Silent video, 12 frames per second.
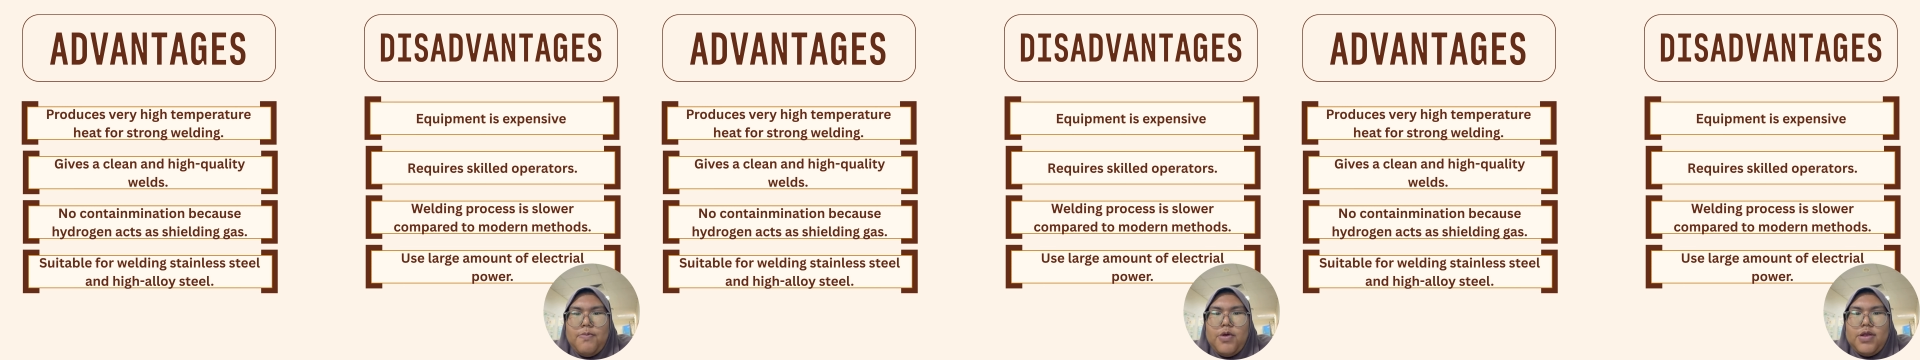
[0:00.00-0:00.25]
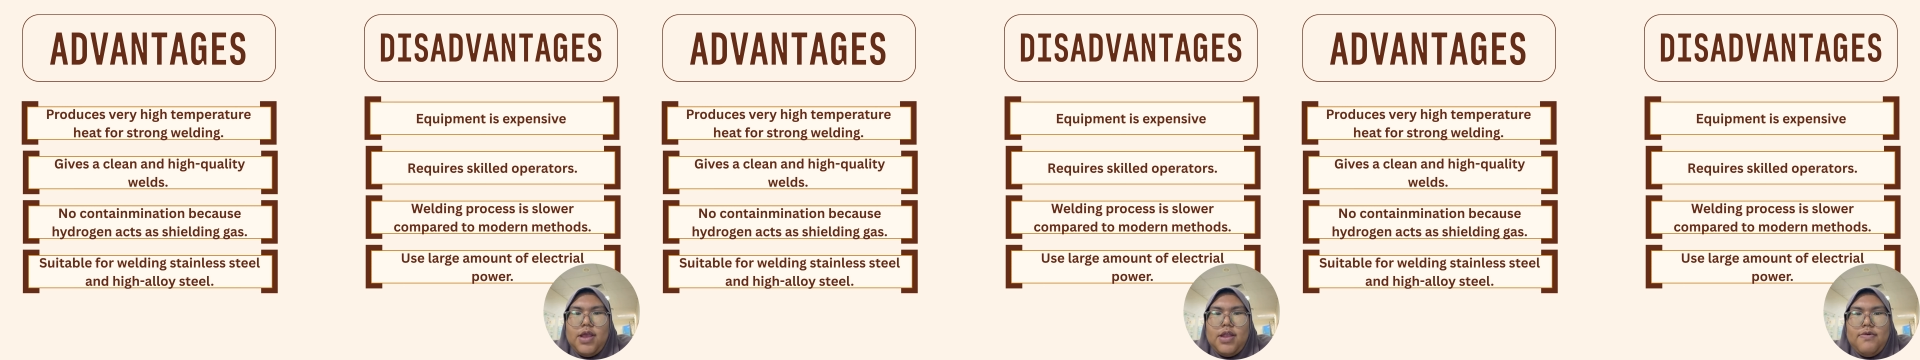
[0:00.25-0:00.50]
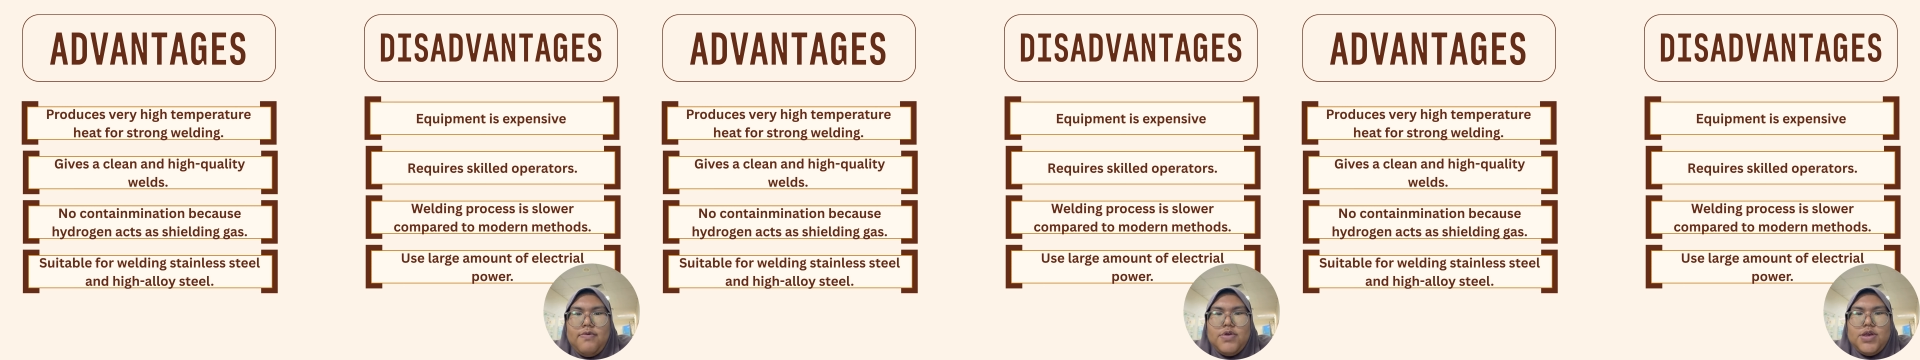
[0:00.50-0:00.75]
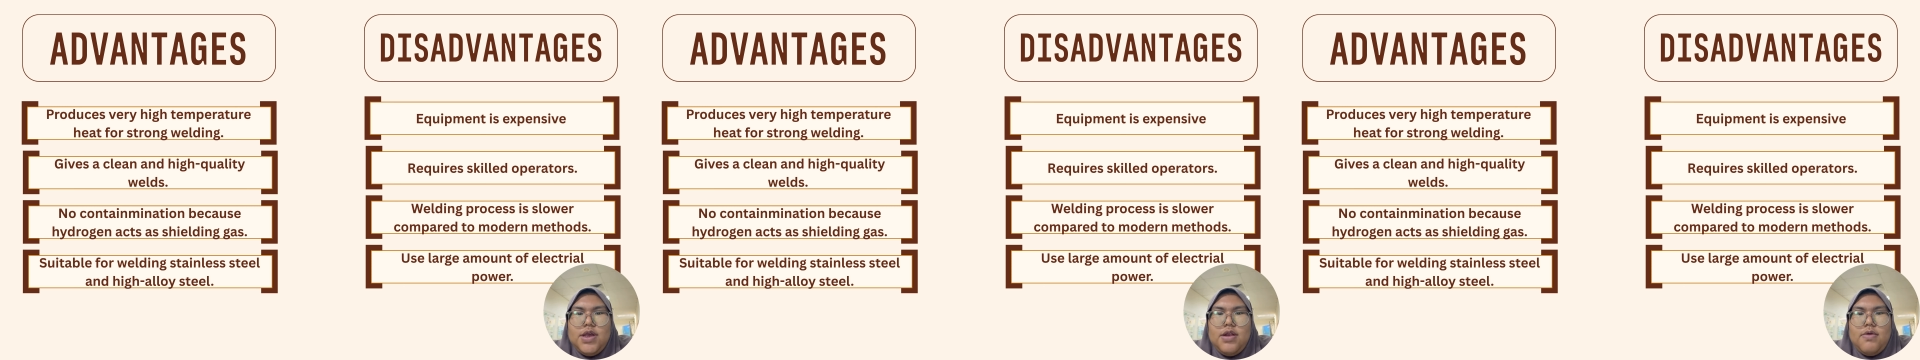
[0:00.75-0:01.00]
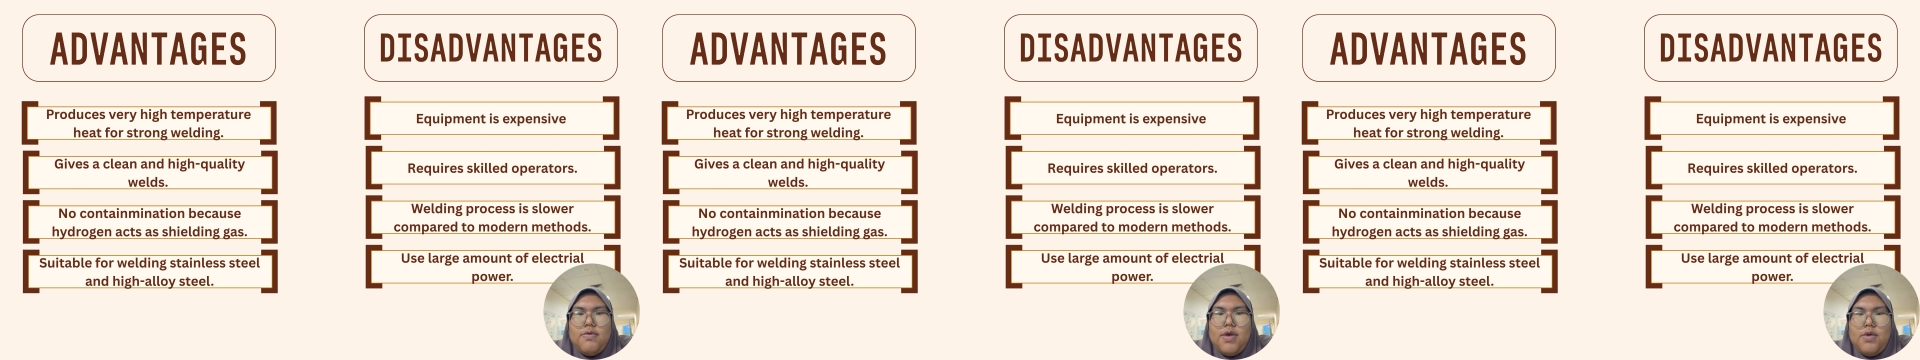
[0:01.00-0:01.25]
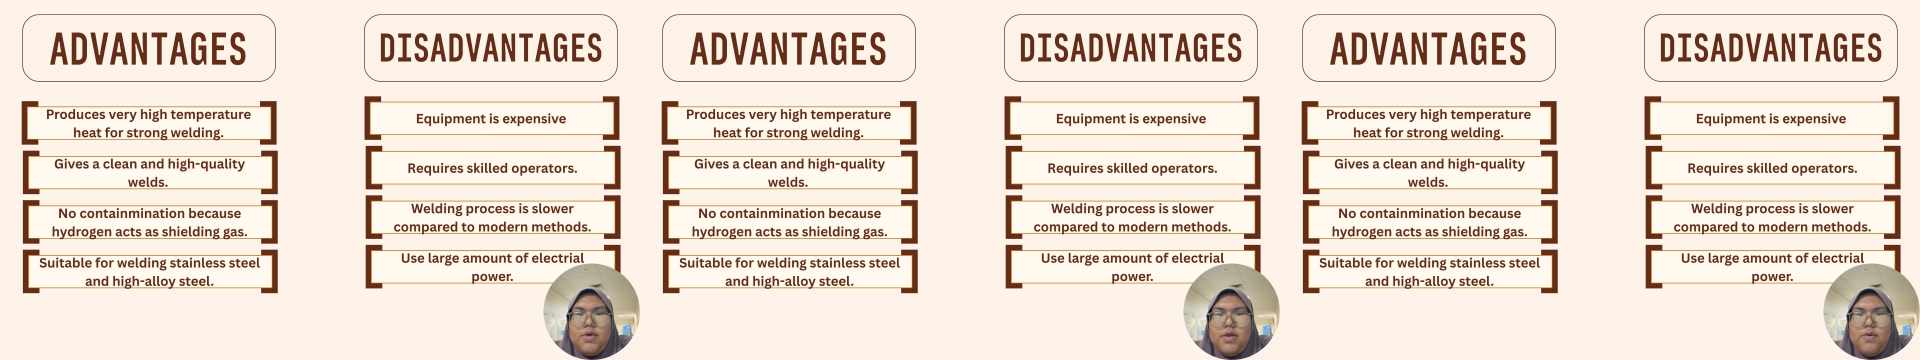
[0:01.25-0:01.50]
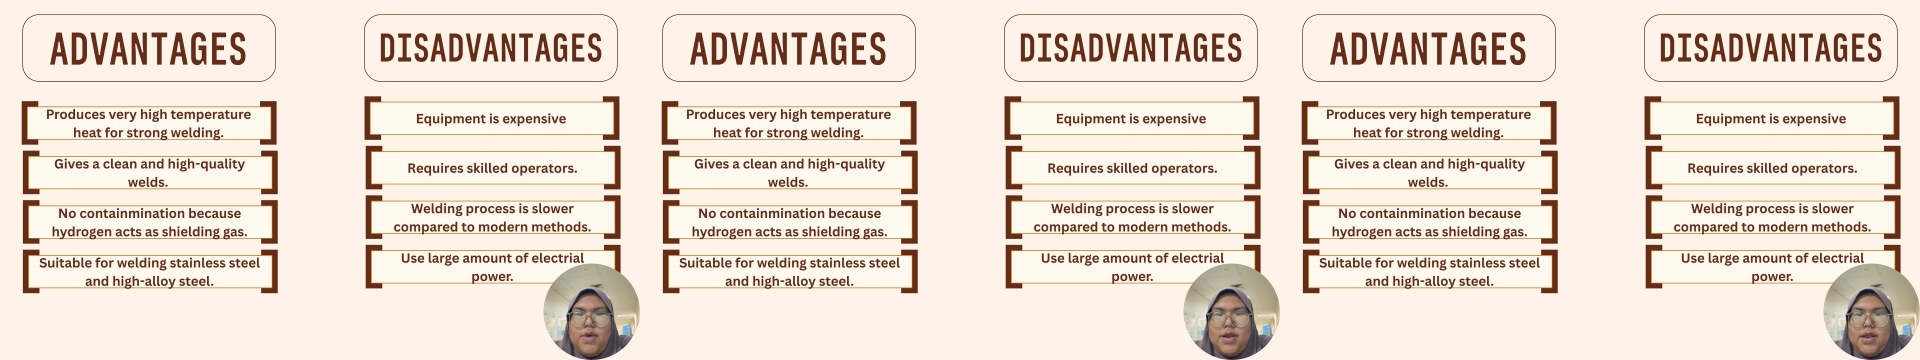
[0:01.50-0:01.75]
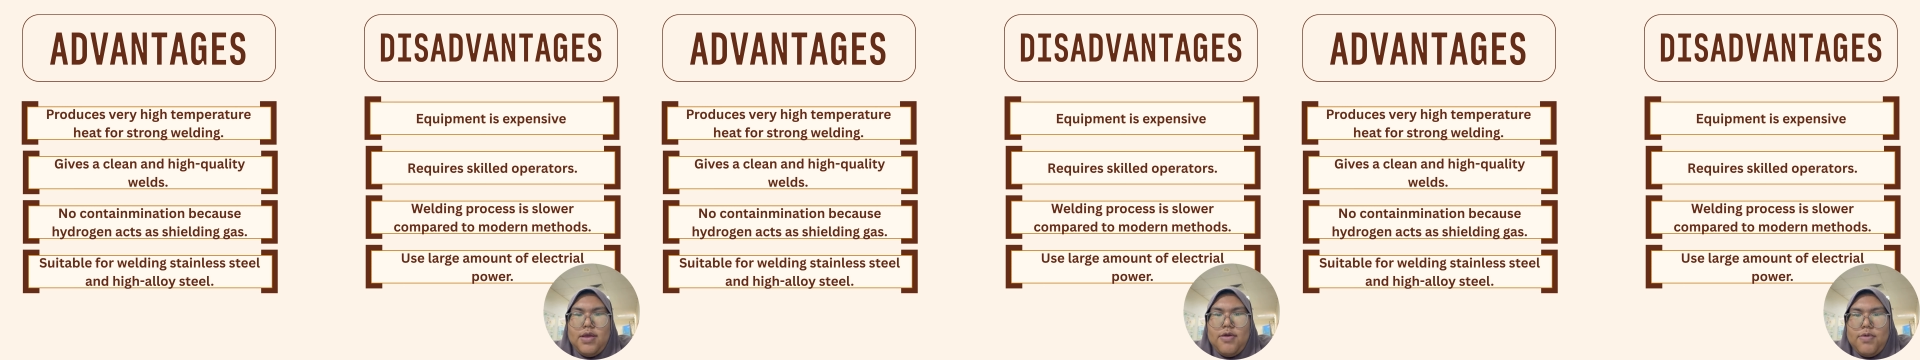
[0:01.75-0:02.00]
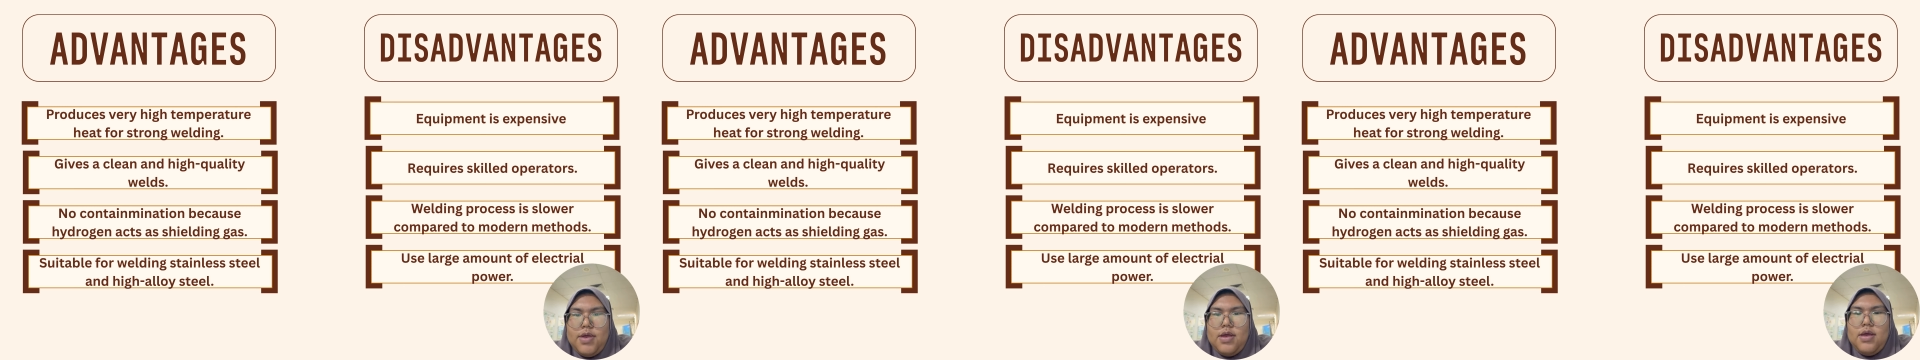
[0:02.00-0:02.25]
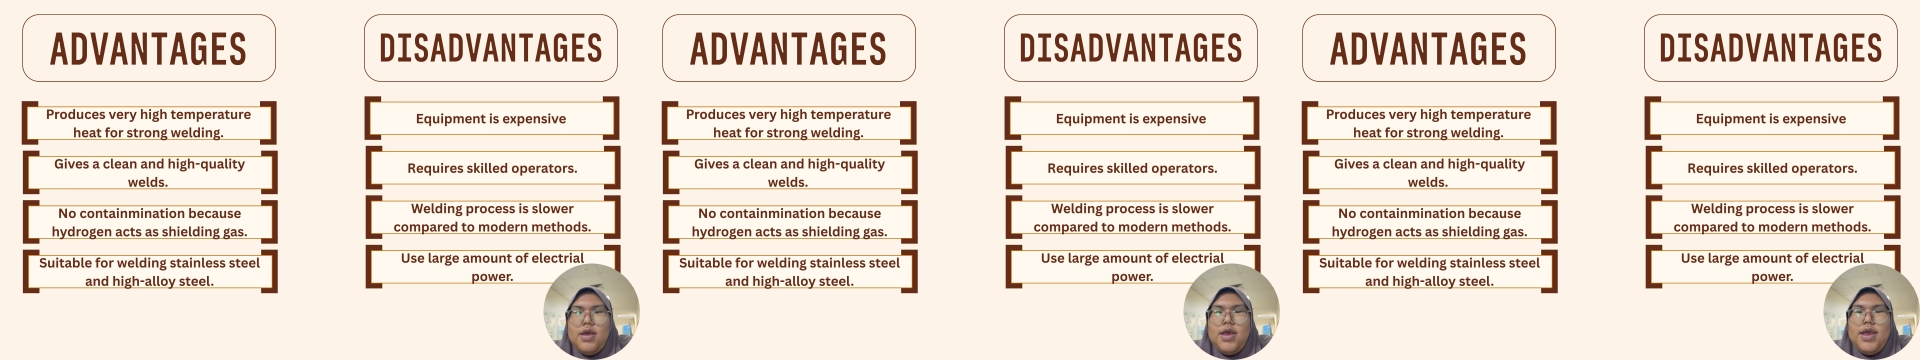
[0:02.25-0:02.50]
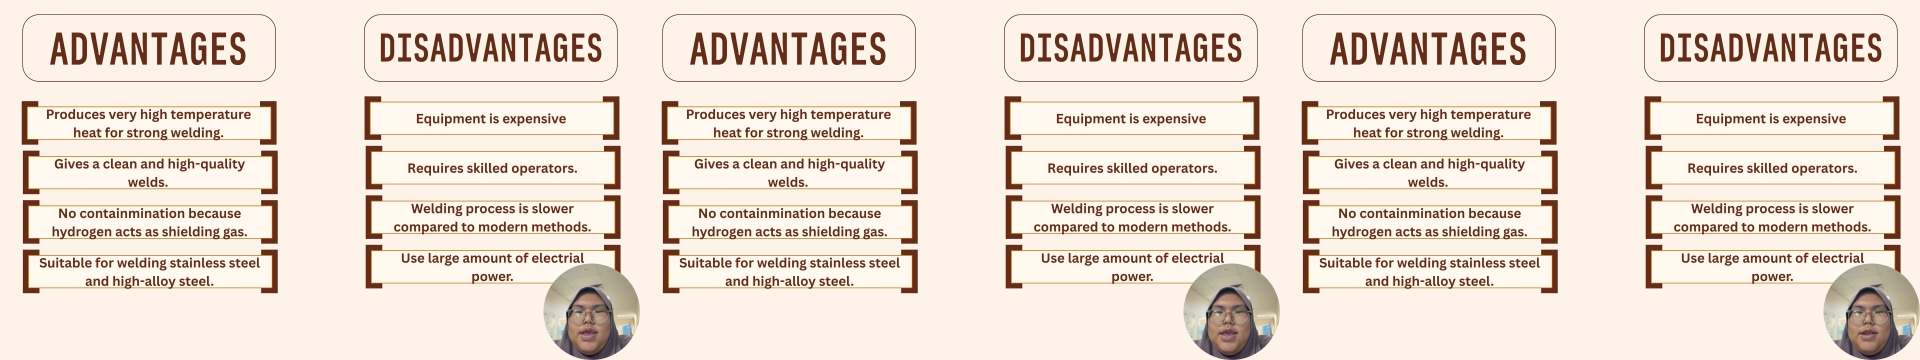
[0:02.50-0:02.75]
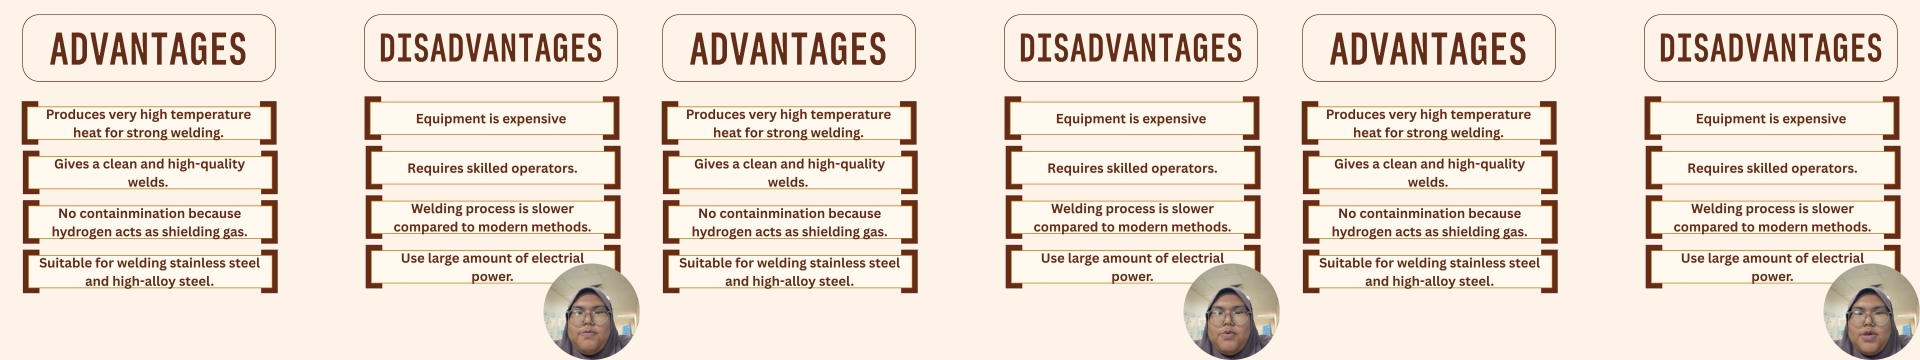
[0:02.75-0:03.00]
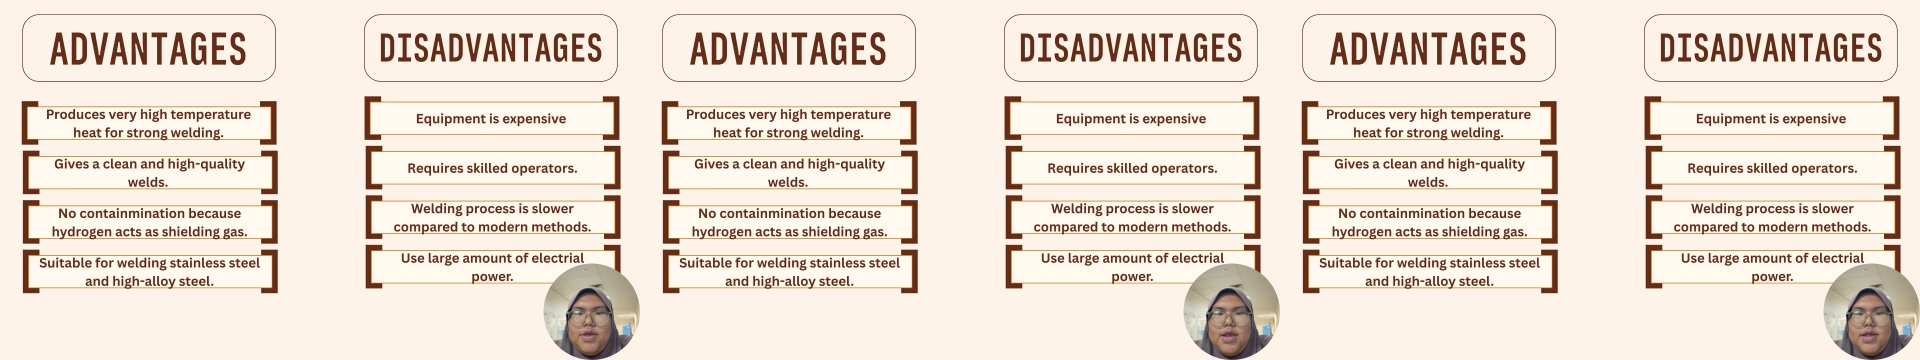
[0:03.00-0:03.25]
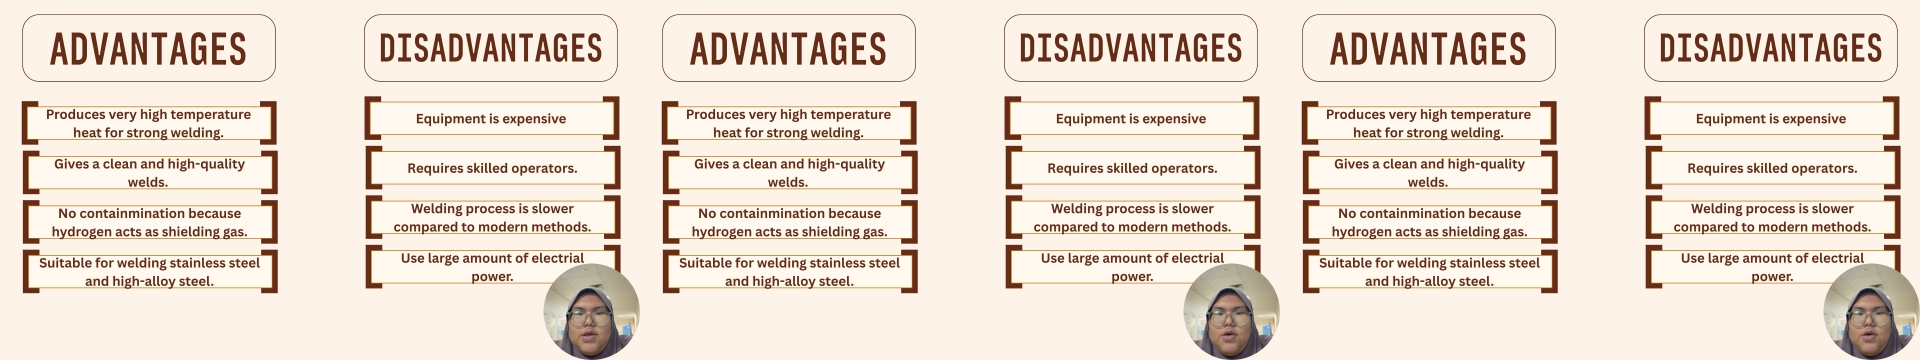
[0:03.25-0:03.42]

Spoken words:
protective shield around the welding area. It prevents